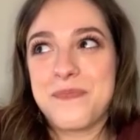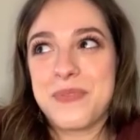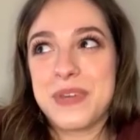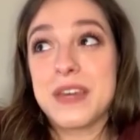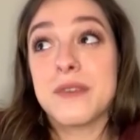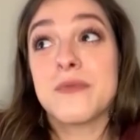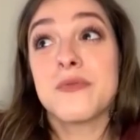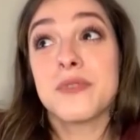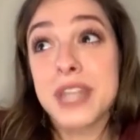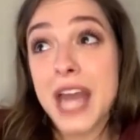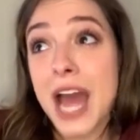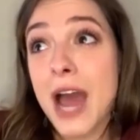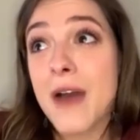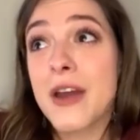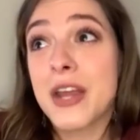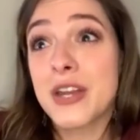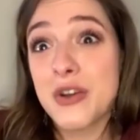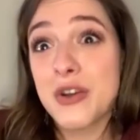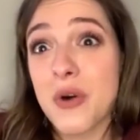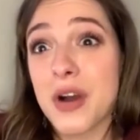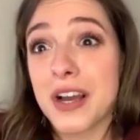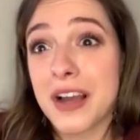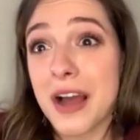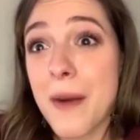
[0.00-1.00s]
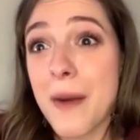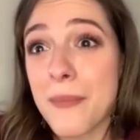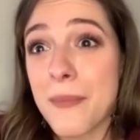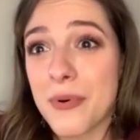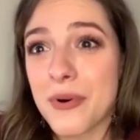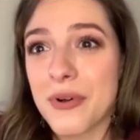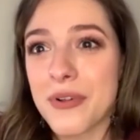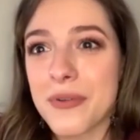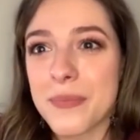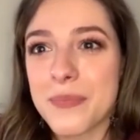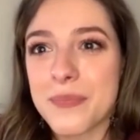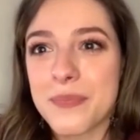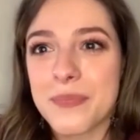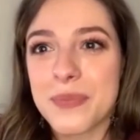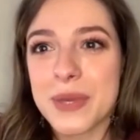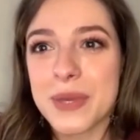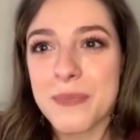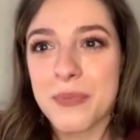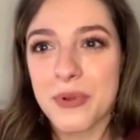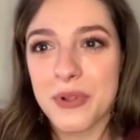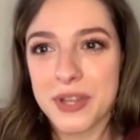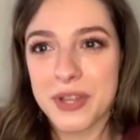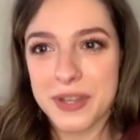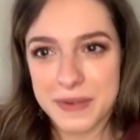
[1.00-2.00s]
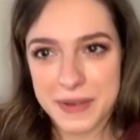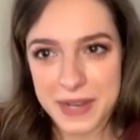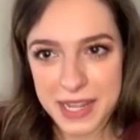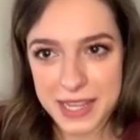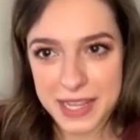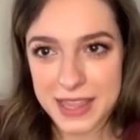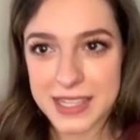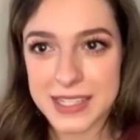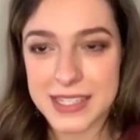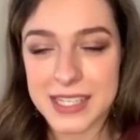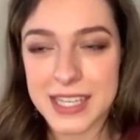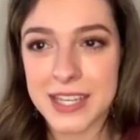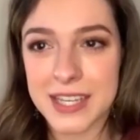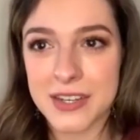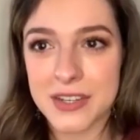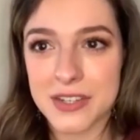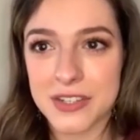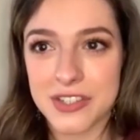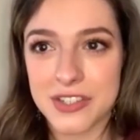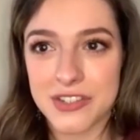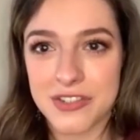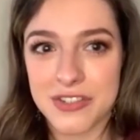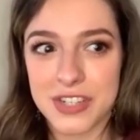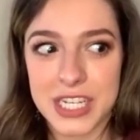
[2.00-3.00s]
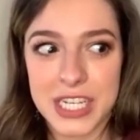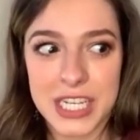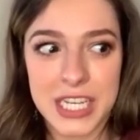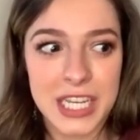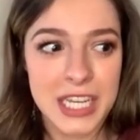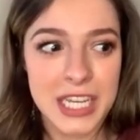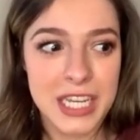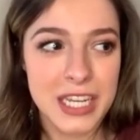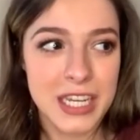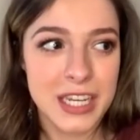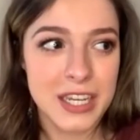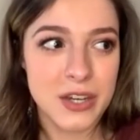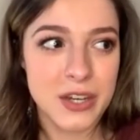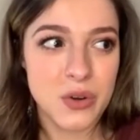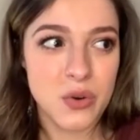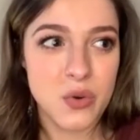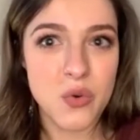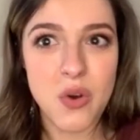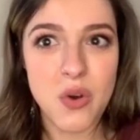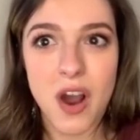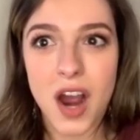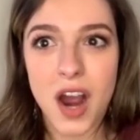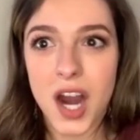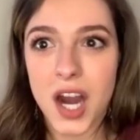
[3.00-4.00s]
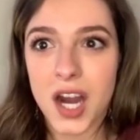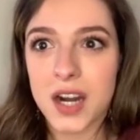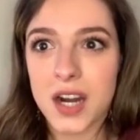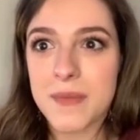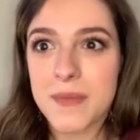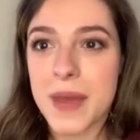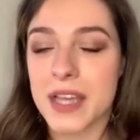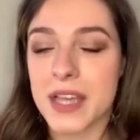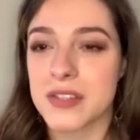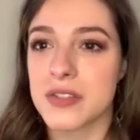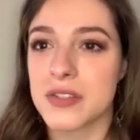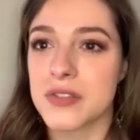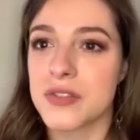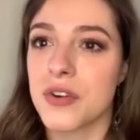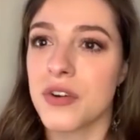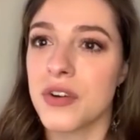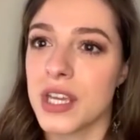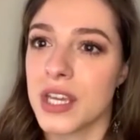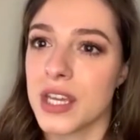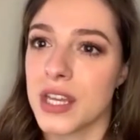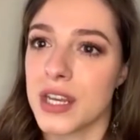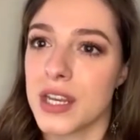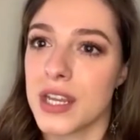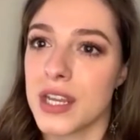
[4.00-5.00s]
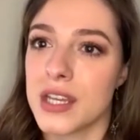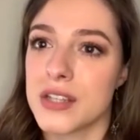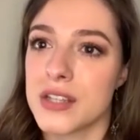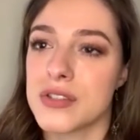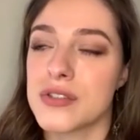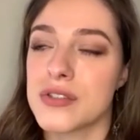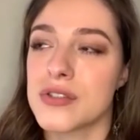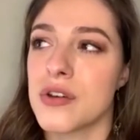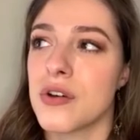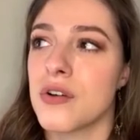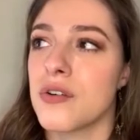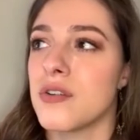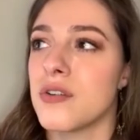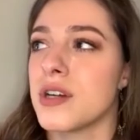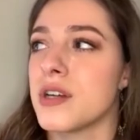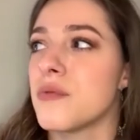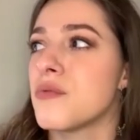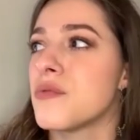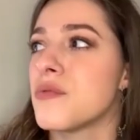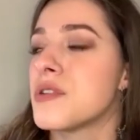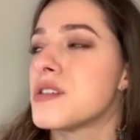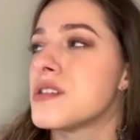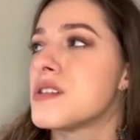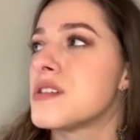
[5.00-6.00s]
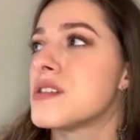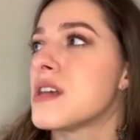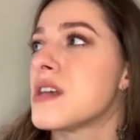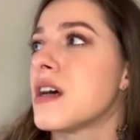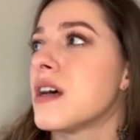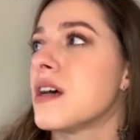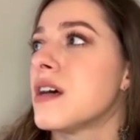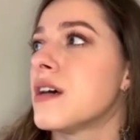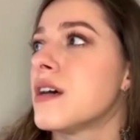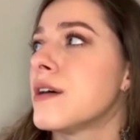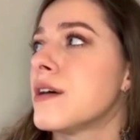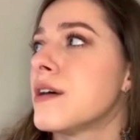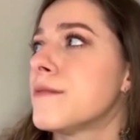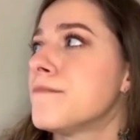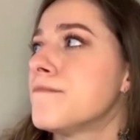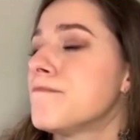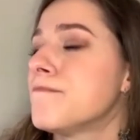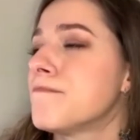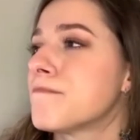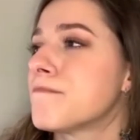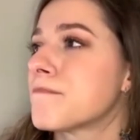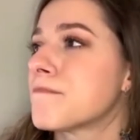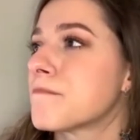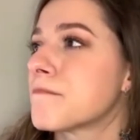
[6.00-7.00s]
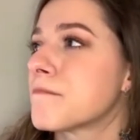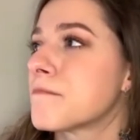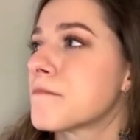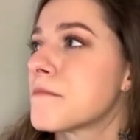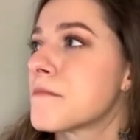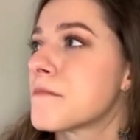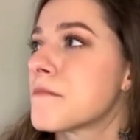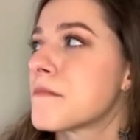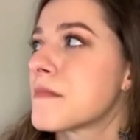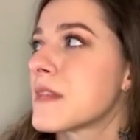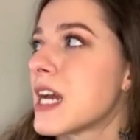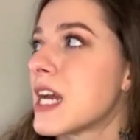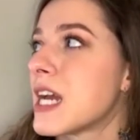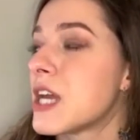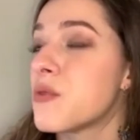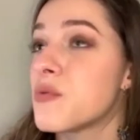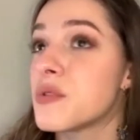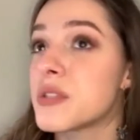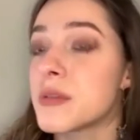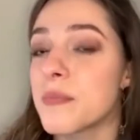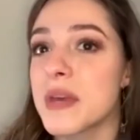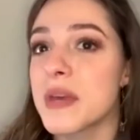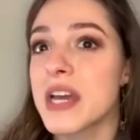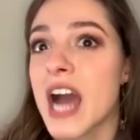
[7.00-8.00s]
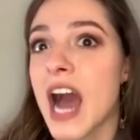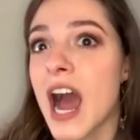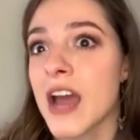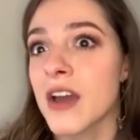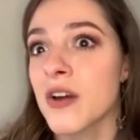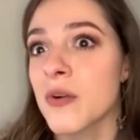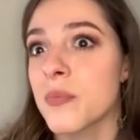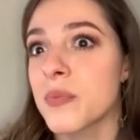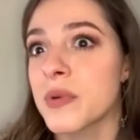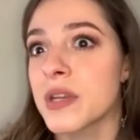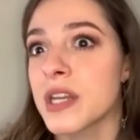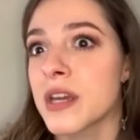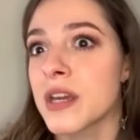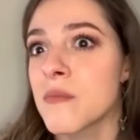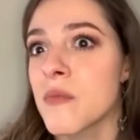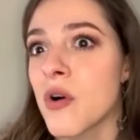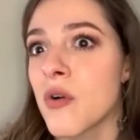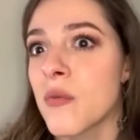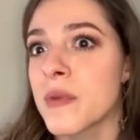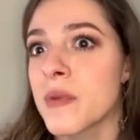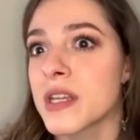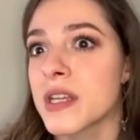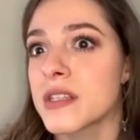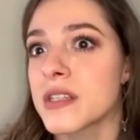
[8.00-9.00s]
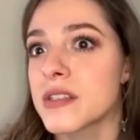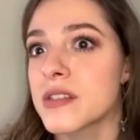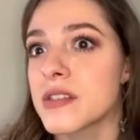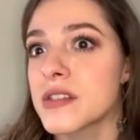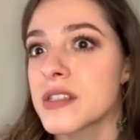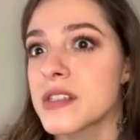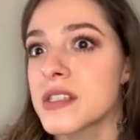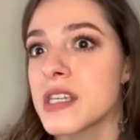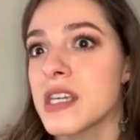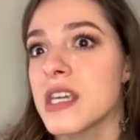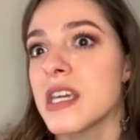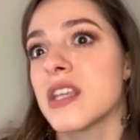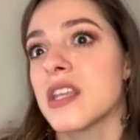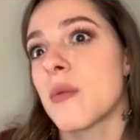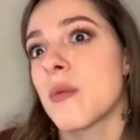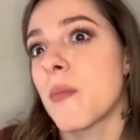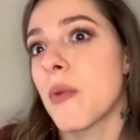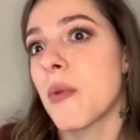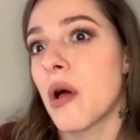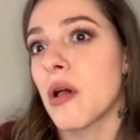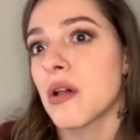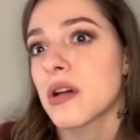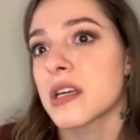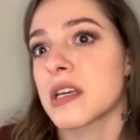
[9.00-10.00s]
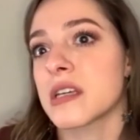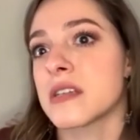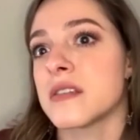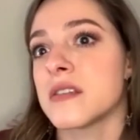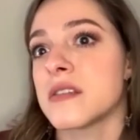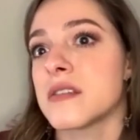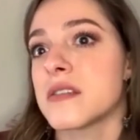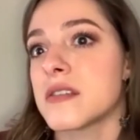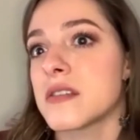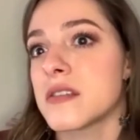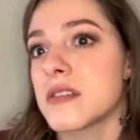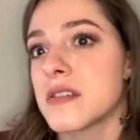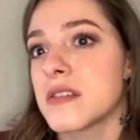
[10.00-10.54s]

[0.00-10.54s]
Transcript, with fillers: people. Now I know a couple of people in, in this industry who are Macedonian. And so it was, um, it was a big eye-opening moment to see in the Balkans,